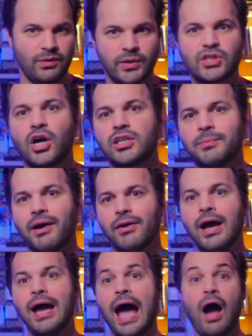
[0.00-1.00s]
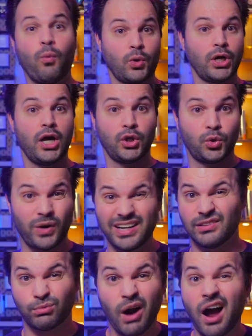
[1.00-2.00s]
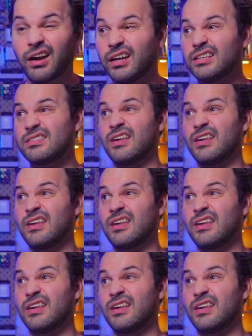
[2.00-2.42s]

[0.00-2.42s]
We talked about how we're not great at rockets,